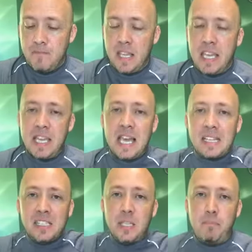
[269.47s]
He
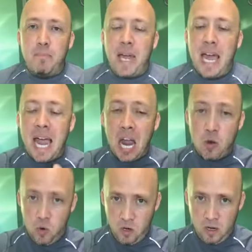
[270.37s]
has the
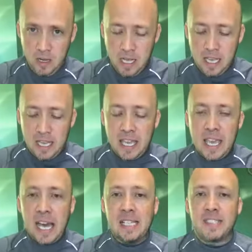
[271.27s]
power. He
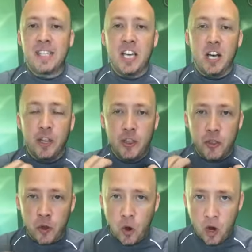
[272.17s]
has the
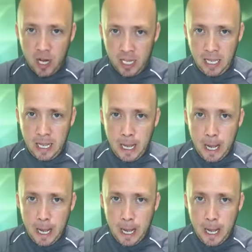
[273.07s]
authority.